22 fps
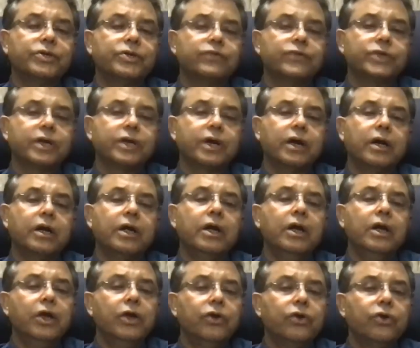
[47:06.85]
of scar,
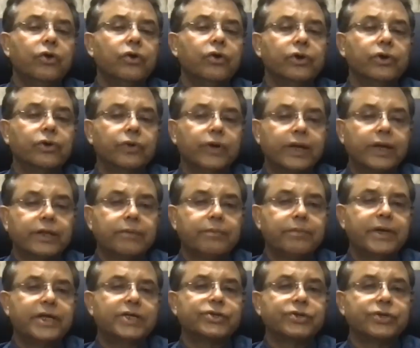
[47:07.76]
you're going to get the
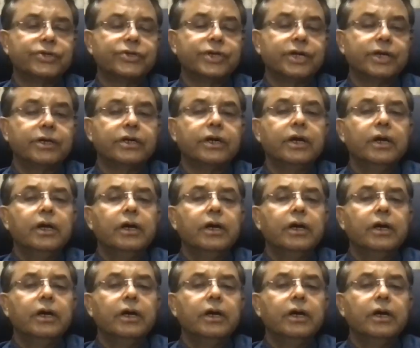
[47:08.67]
best result